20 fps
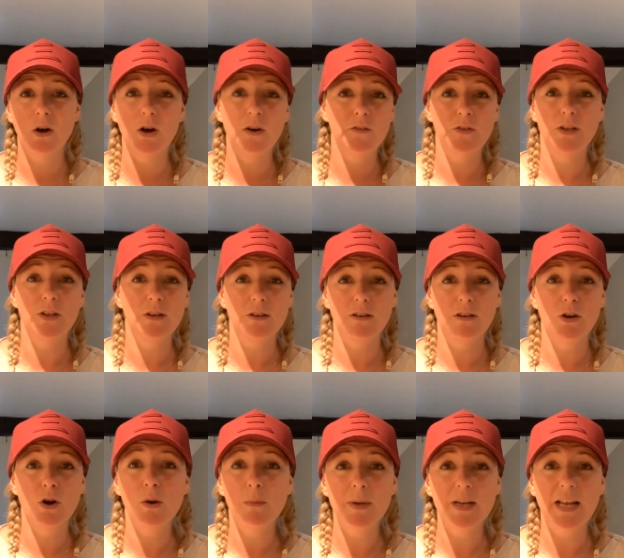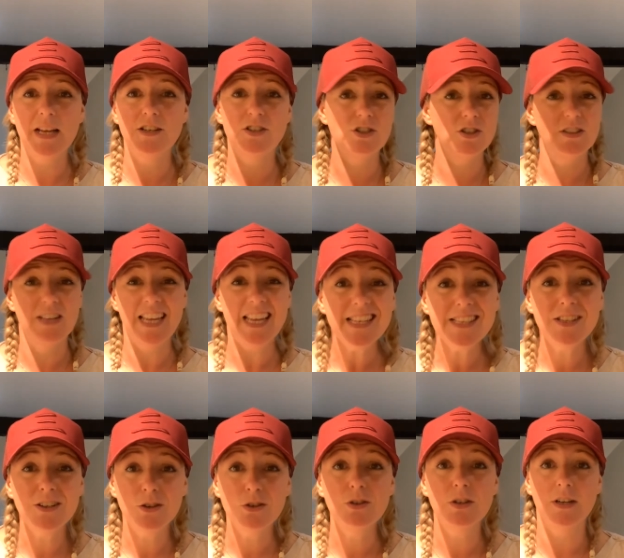Either your accommodation
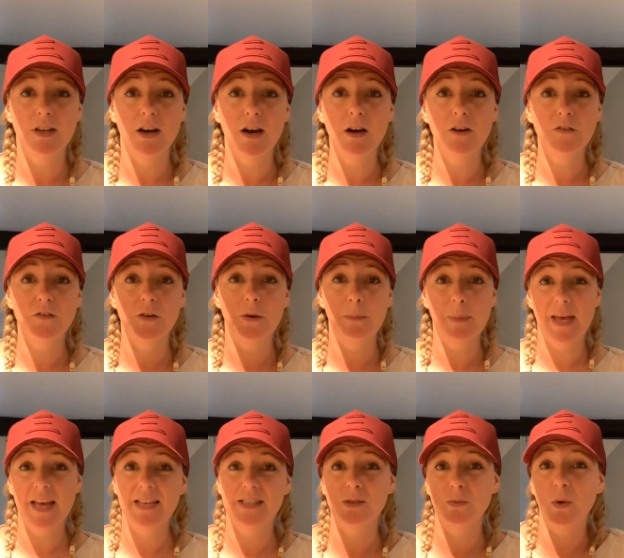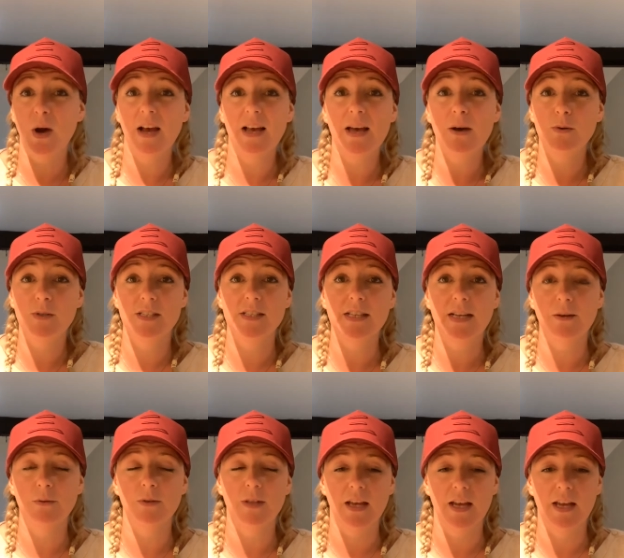isn't good enough compared to what else is
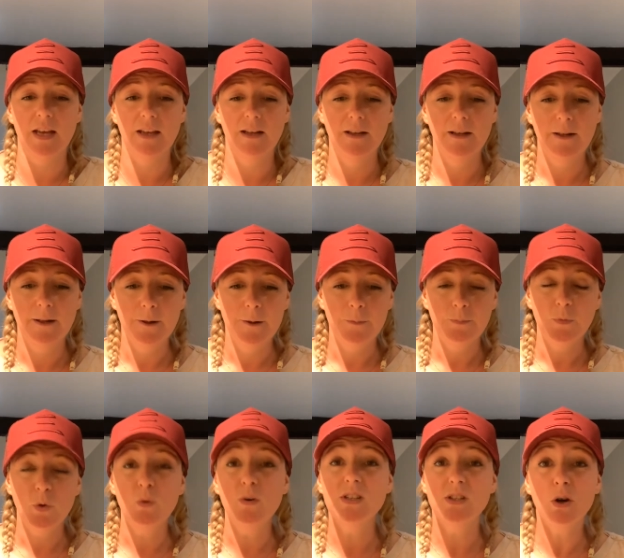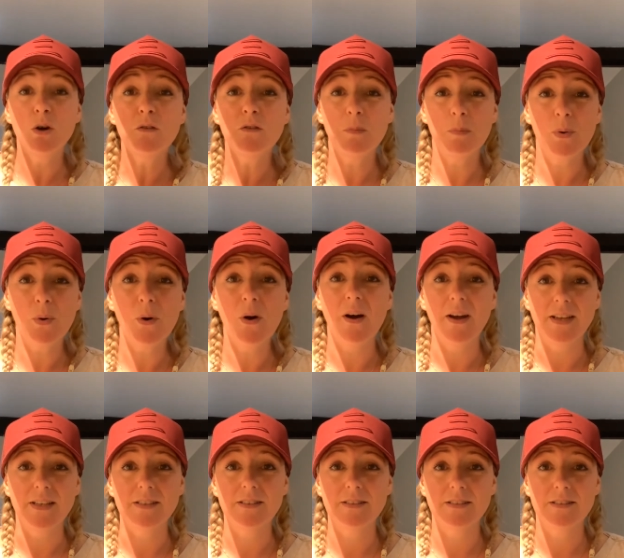out there, or it's
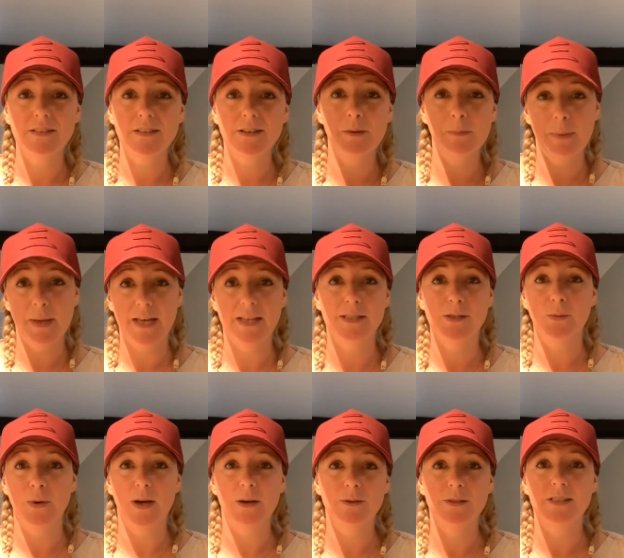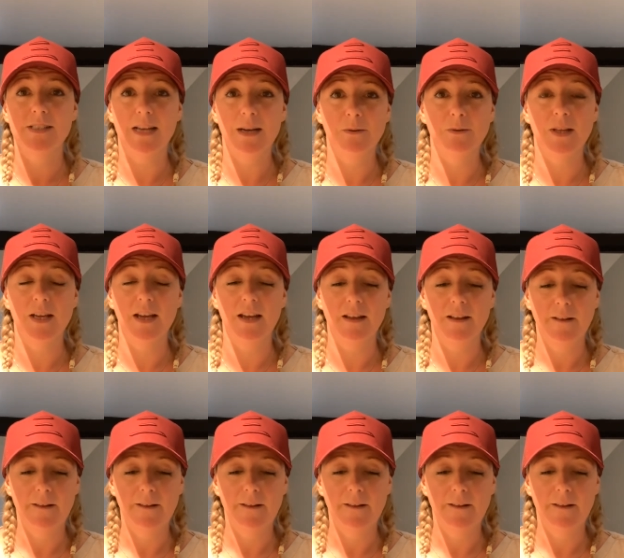overpriced compared to what else is out there.